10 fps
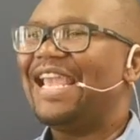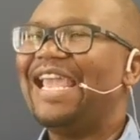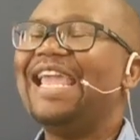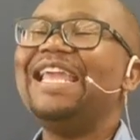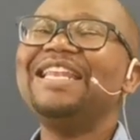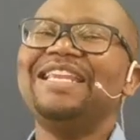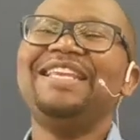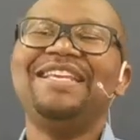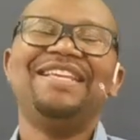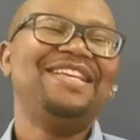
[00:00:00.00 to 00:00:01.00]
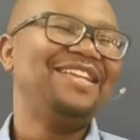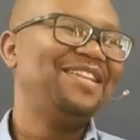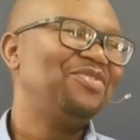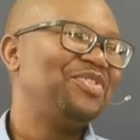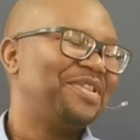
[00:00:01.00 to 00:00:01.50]
Any
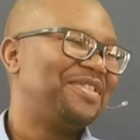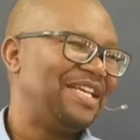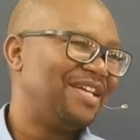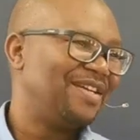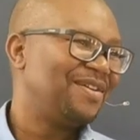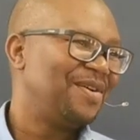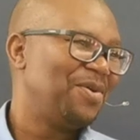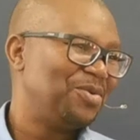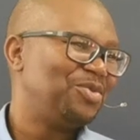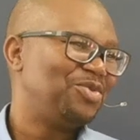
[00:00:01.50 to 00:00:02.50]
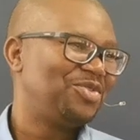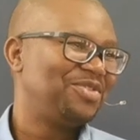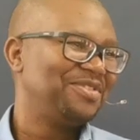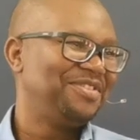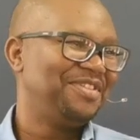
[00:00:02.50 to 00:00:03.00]
living thing
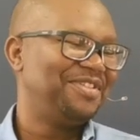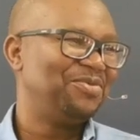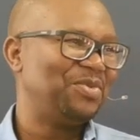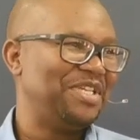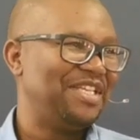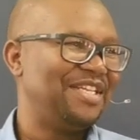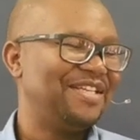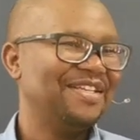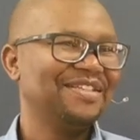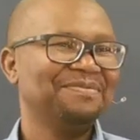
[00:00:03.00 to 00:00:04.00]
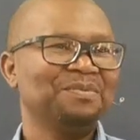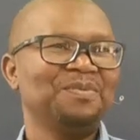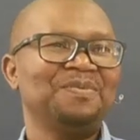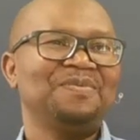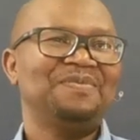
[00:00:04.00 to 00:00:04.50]
grows. You know, we
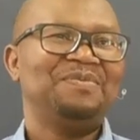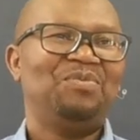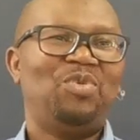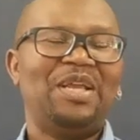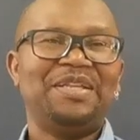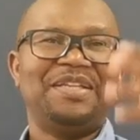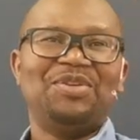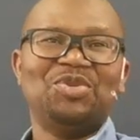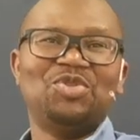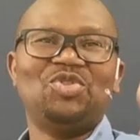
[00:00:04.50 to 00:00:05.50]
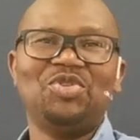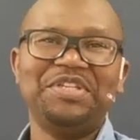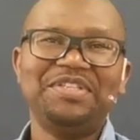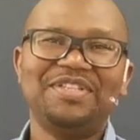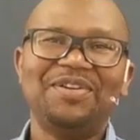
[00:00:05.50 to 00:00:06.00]
planted those
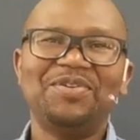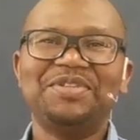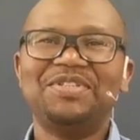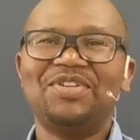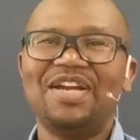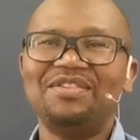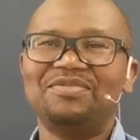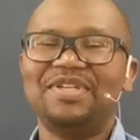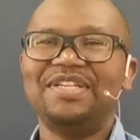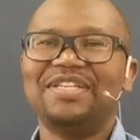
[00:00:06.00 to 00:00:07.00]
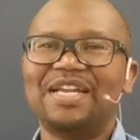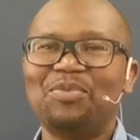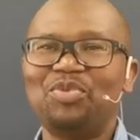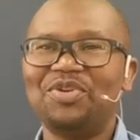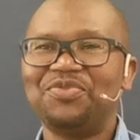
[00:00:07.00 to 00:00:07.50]
trees along the driveway a
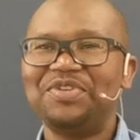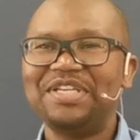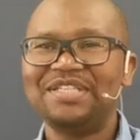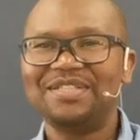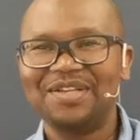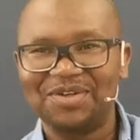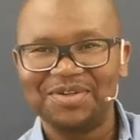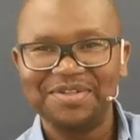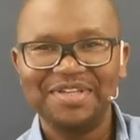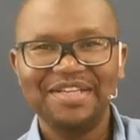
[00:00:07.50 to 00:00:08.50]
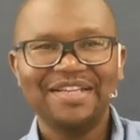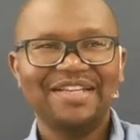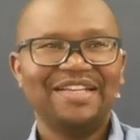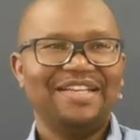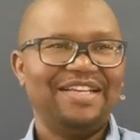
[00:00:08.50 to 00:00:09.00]
couple of years ago.
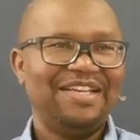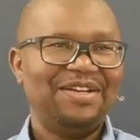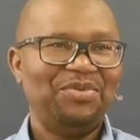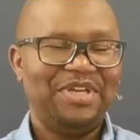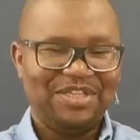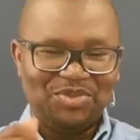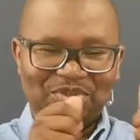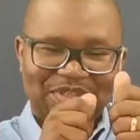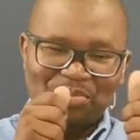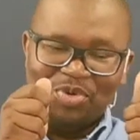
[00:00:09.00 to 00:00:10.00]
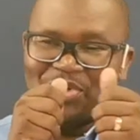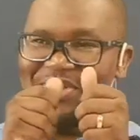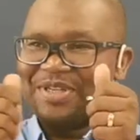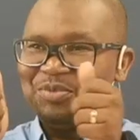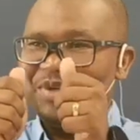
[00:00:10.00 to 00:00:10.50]
We had to
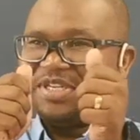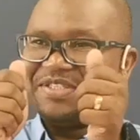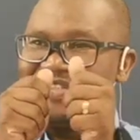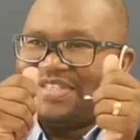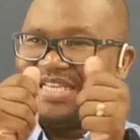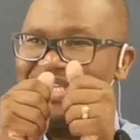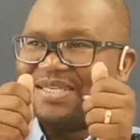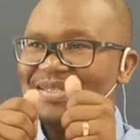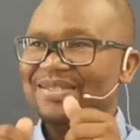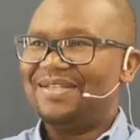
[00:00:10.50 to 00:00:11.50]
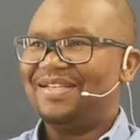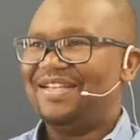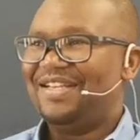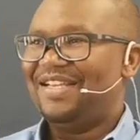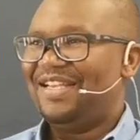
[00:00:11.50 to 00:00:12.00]
support them with a stick,
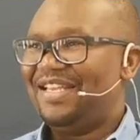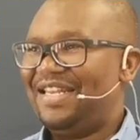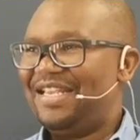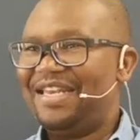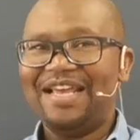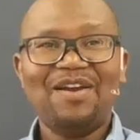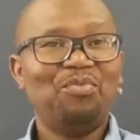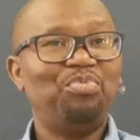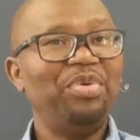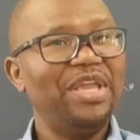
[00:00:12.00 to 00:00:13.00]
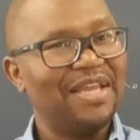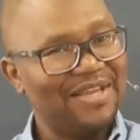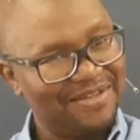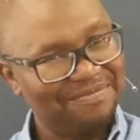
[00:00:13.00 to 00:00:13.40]
and they're now big.